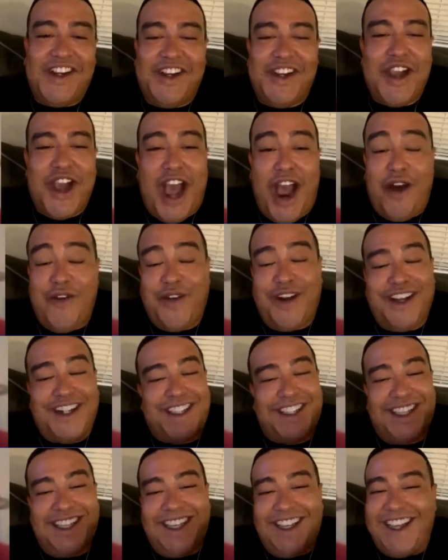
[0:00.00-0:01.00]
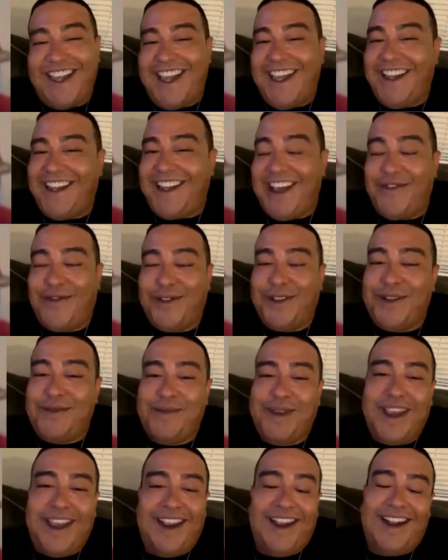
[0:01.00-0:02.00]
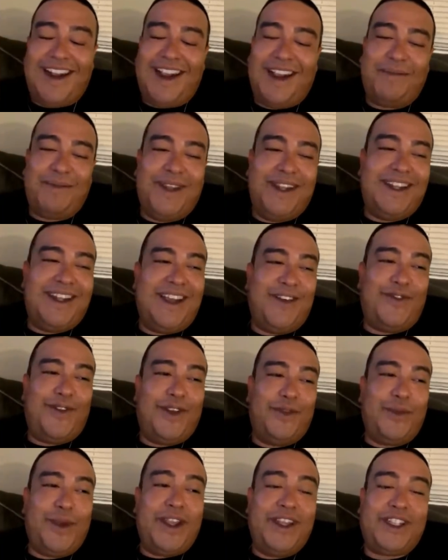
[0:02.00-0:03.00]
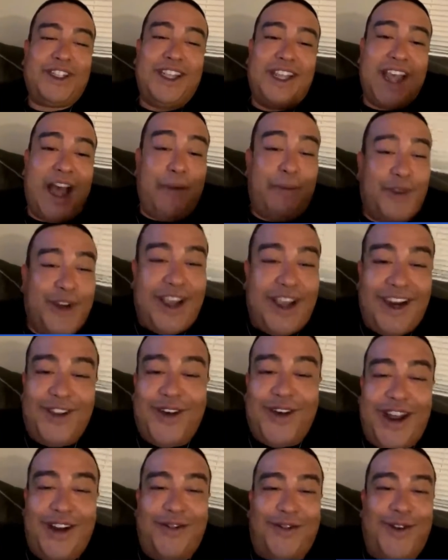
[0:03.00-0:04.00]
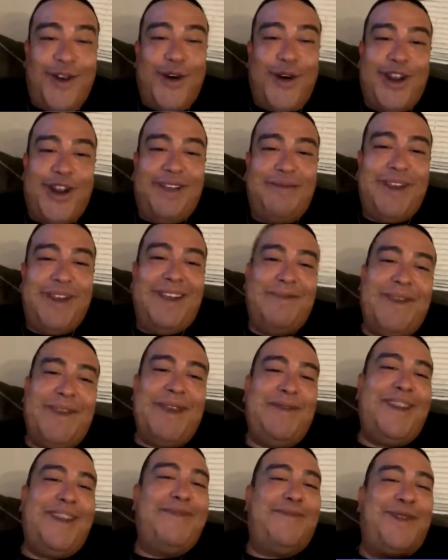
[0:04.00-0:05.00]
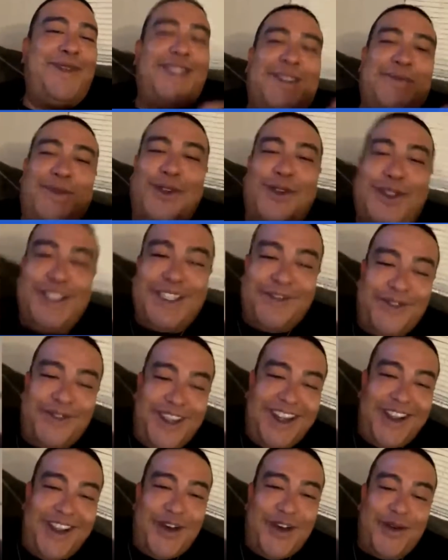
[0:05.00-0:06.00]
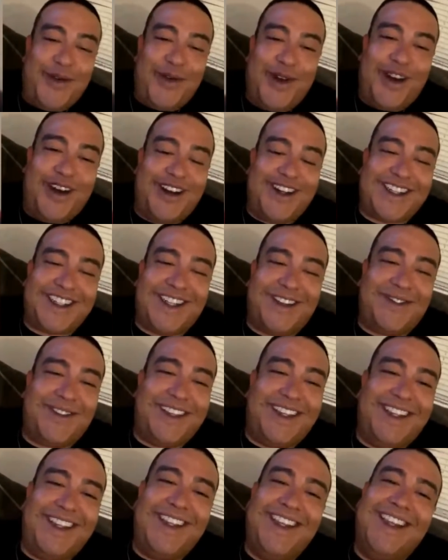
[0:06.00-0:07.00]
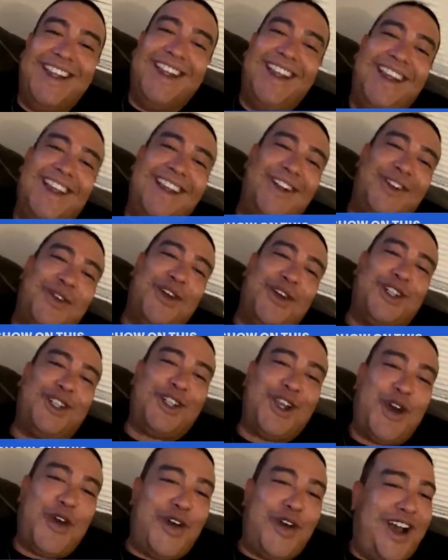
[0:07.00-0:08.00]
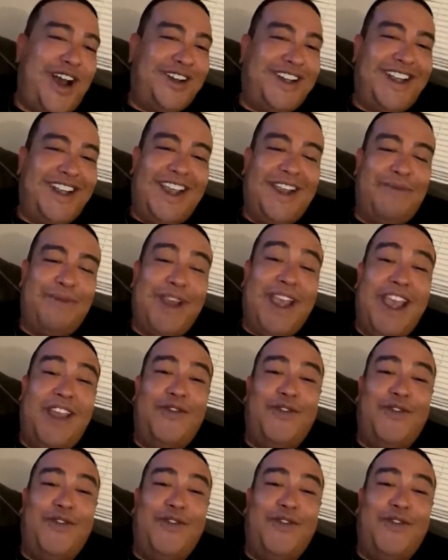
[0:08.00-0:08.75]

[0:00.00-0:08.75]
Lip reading: Yeah, I already see. Yeah, definitely, man. I mean, shit. I'm trying to go out of Florida, man. Maybe to put the music video to work or something. Do a show out there, man.